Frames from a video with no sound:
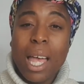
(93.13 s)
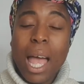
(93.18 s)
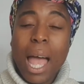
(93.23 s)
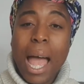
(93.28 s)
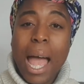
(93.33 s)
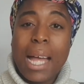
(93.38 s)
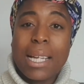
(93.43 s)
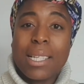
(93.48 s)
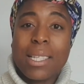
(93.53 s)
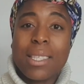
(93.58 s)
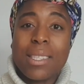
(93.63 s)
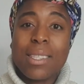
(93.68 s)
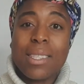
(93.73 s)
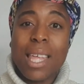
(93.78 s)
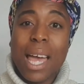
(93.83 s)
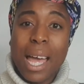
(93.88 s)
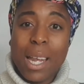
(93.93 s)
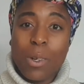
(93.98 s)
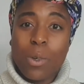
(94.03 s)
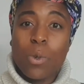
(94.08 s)
and
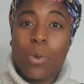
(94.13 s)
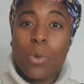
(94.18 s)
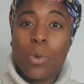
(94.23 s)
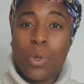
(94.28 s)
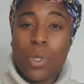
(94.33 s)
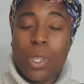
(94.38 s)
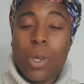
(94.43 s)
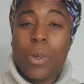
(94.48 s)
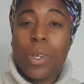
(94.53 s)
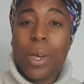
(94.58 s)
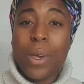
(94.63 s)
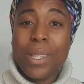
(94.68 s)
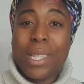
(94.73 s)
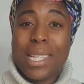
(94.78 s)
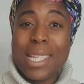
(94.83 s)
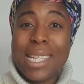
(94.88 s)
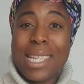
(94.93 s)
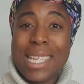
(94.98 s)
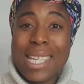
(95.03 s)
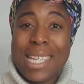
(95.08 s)
that also goes
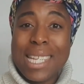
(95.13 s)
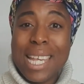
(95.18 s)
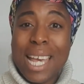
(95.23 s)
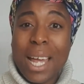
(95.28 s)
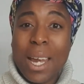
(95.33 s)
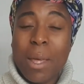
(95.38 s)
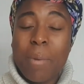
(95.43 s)
into detail